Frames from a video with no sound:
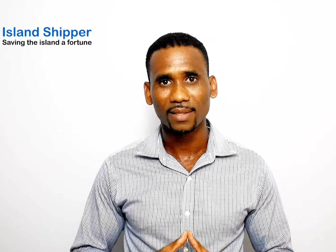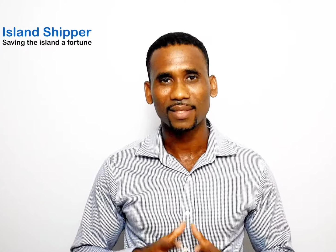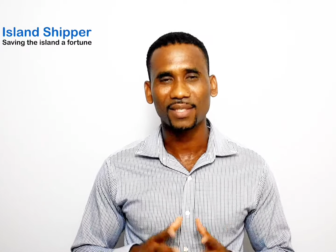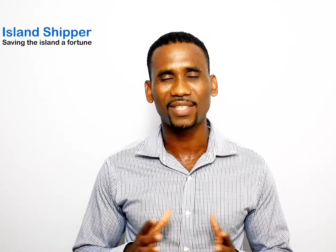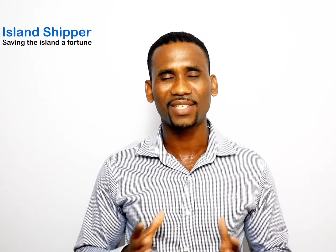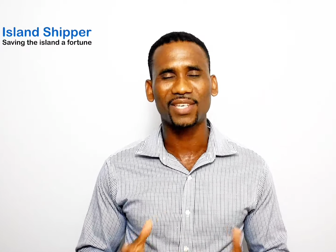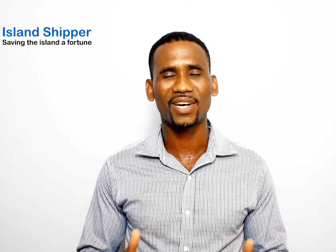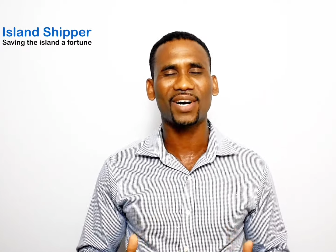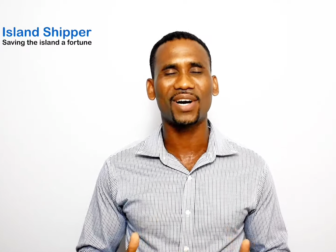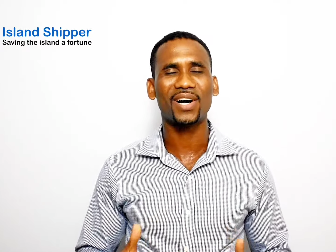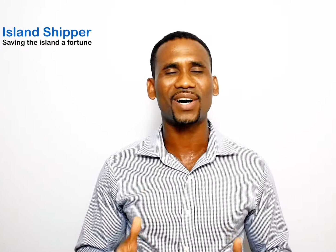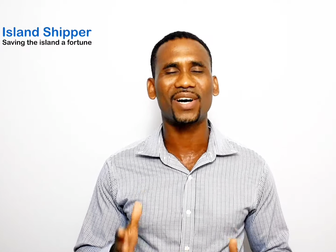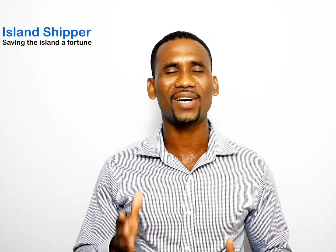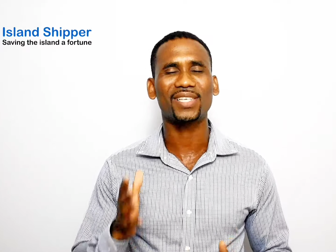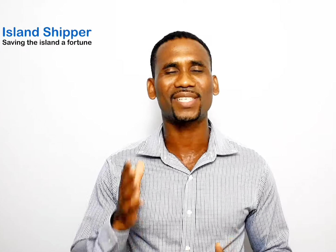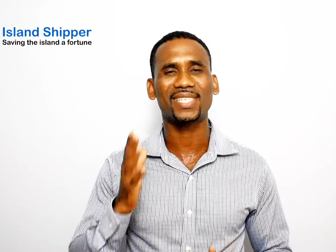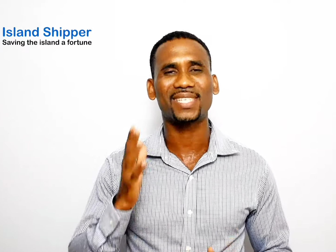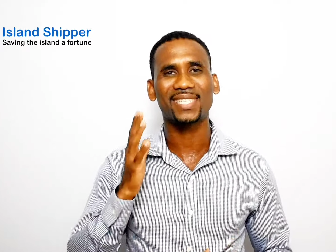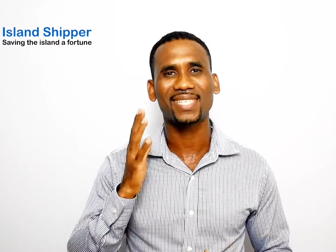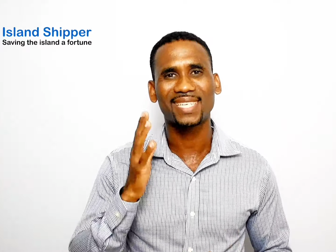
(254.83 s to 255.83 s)

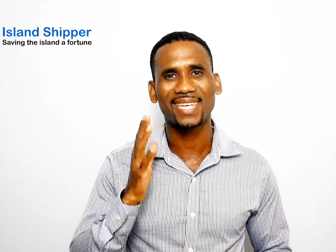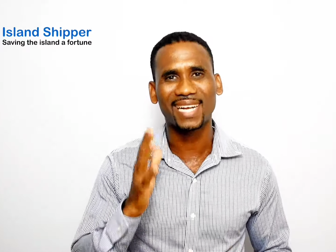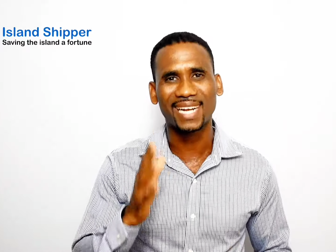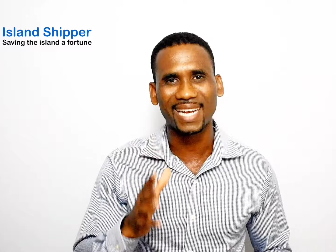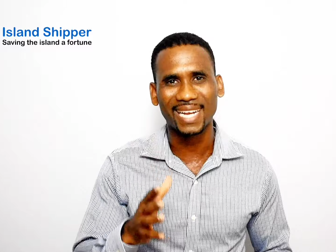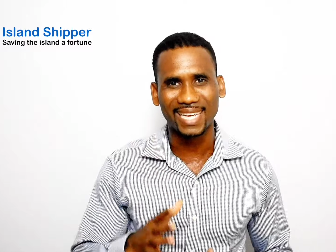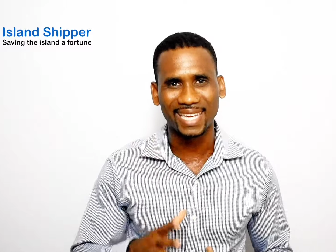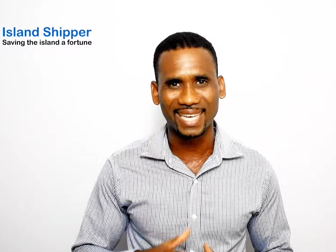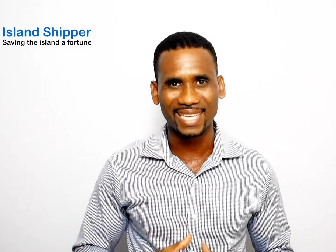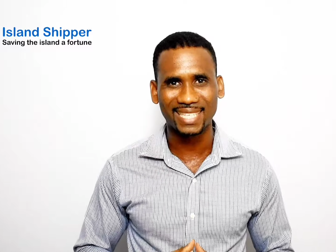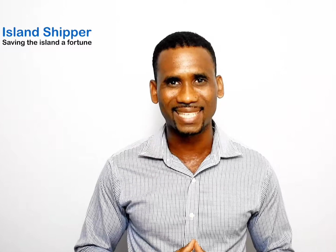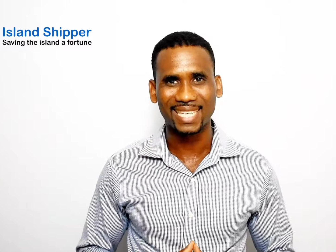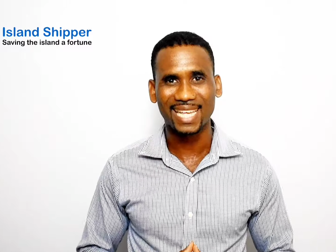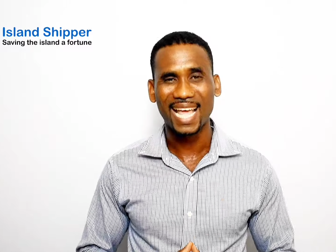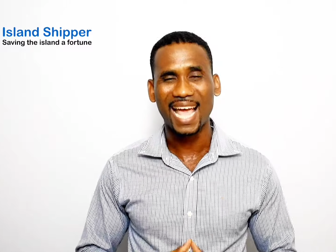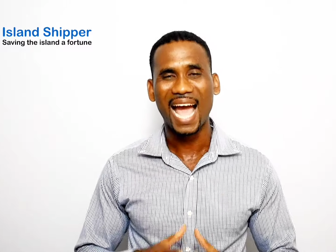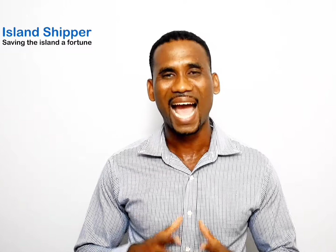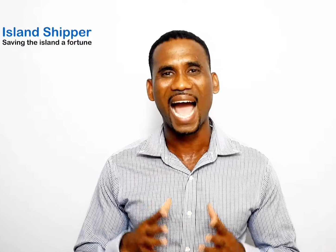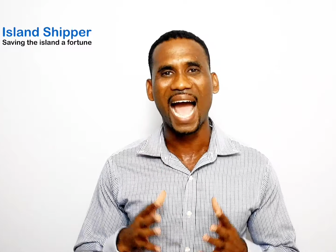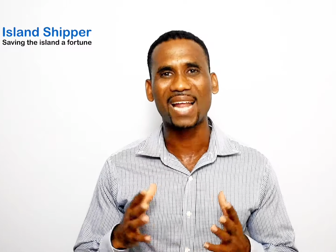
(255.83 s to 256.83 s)
just click it
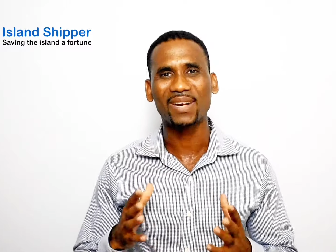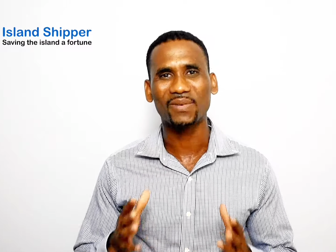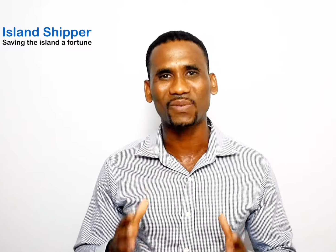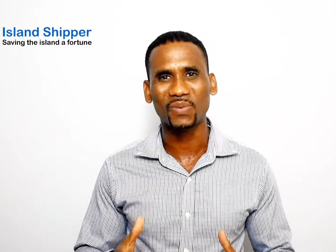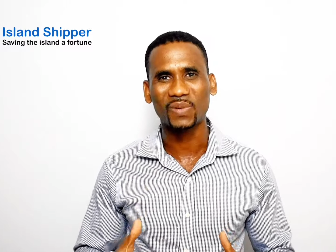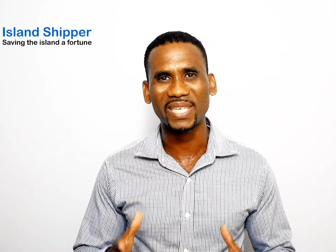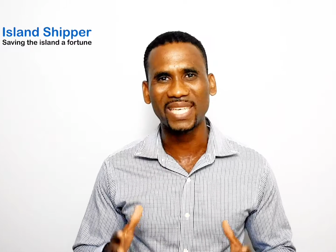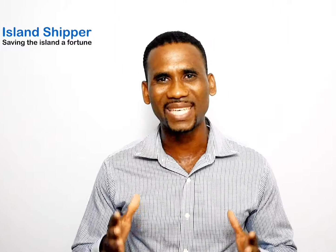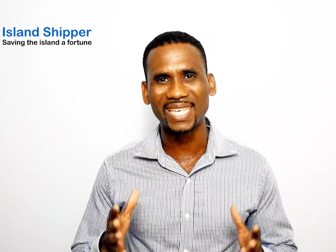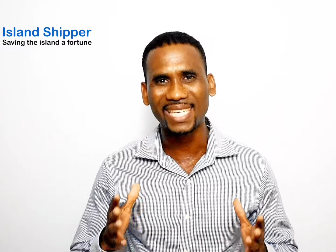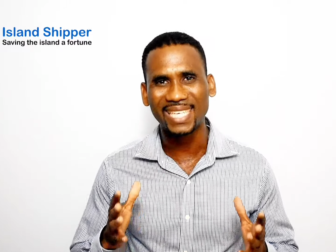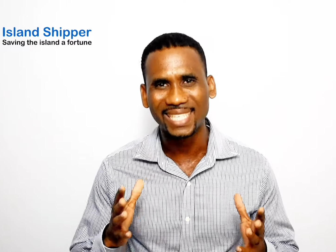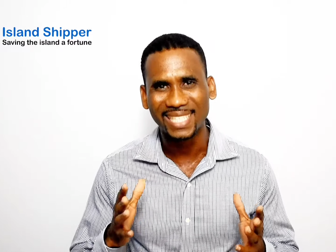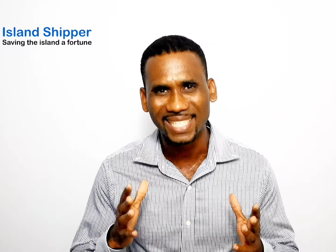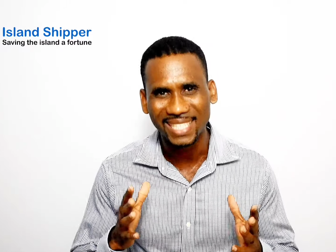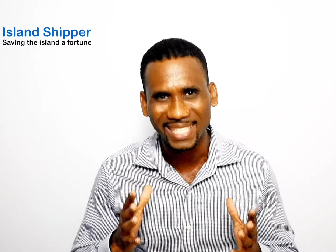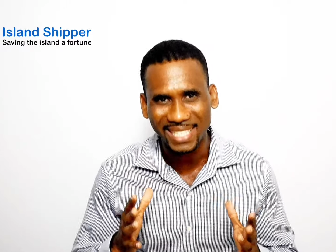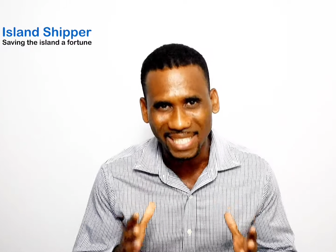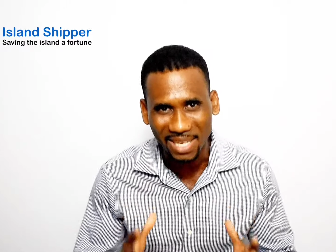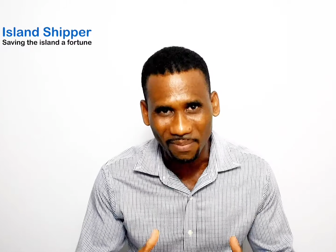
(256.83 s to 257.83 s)
and we
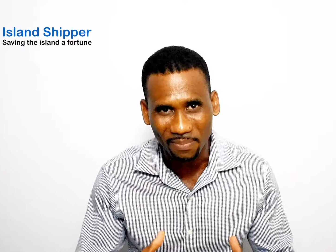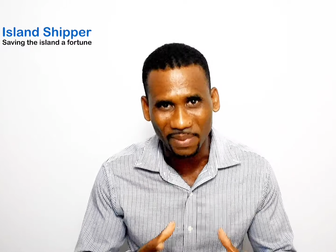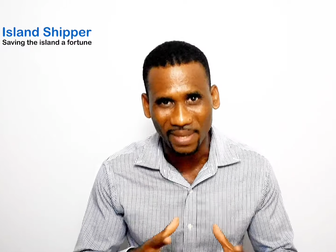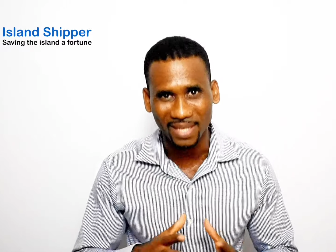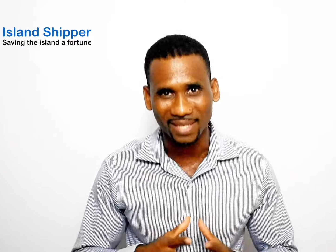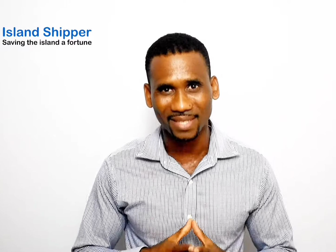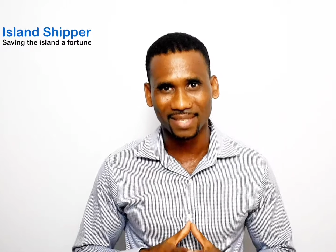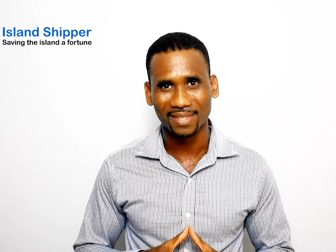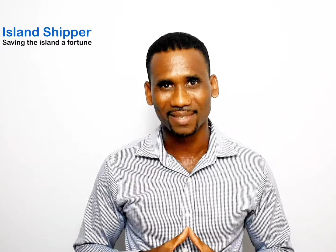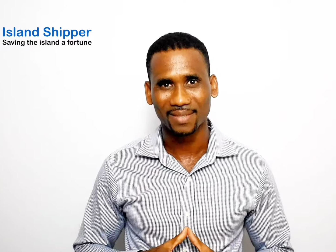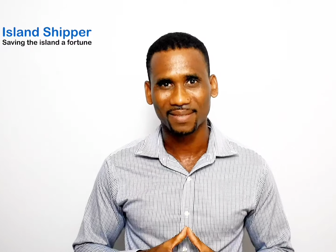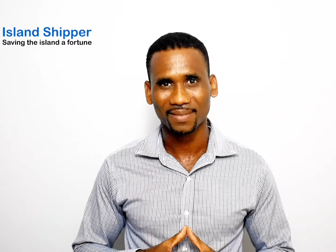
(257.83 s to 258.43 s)
ship it.